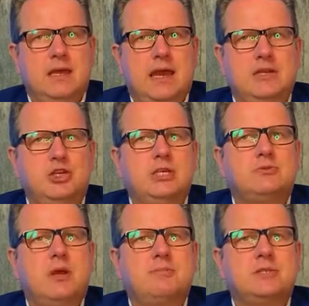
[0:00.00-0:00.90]
And
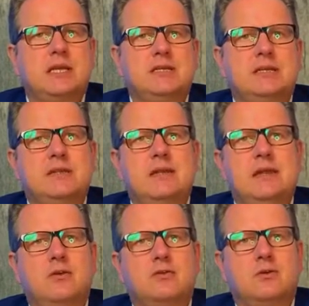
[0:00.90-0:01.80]
she's represented
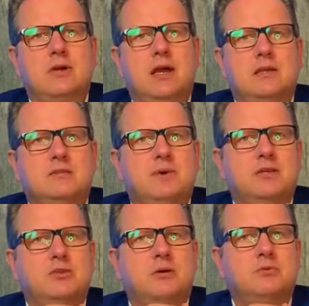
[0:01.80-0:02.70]
on Cook Islands by
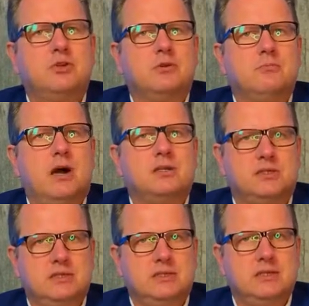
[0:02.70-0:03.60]
Tom John
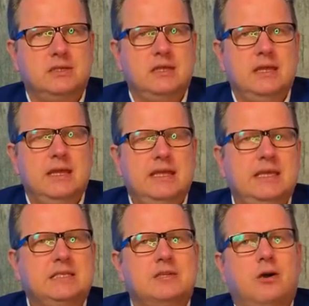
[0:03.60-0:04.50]
Masters.
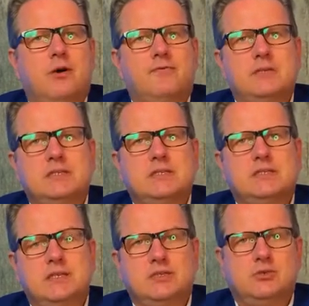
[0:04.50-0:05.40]
He's in office
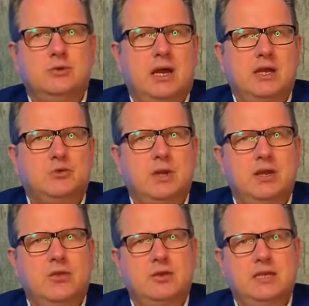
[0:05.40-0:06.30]
since July
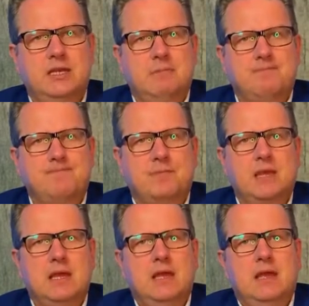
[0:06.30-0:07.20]
2013.
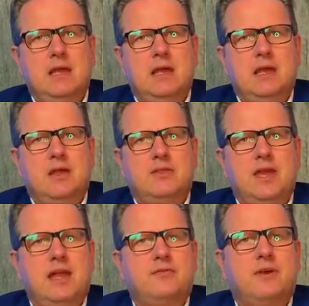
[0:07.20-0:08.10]

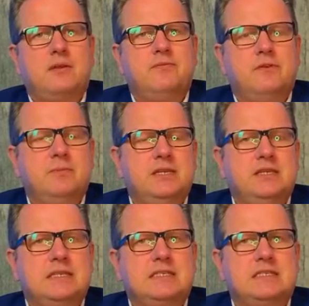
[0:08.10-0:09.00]
The head of government
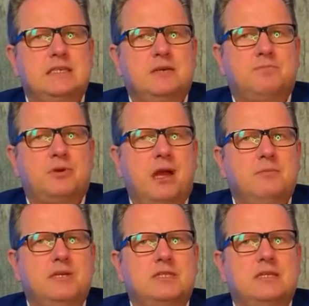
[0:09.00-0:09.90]
is Prime
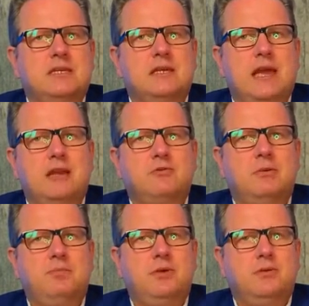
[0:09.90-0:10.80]
Minister Henry
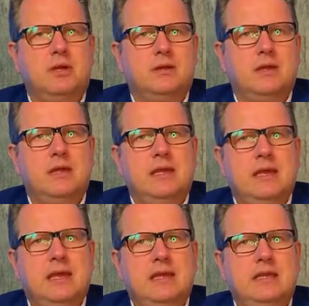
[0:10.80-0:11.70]
Puna.
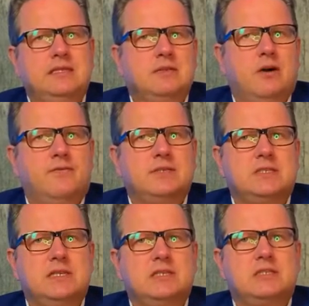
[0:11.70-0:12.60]
He's in office
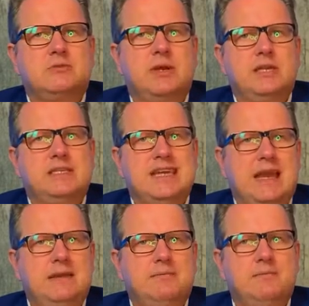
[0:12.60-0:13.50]
since
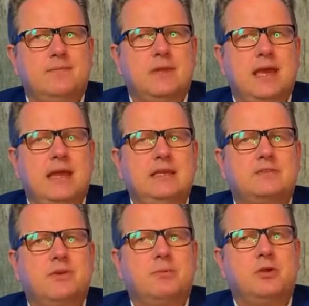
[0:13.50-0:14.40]
2010 and he's
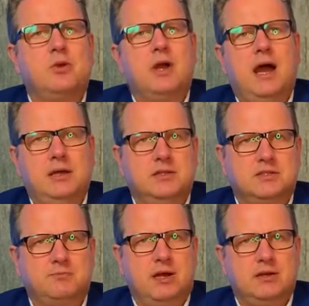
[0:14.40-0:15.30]
from the Cook
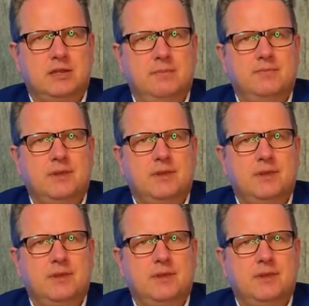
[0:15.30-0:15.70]
Islands party.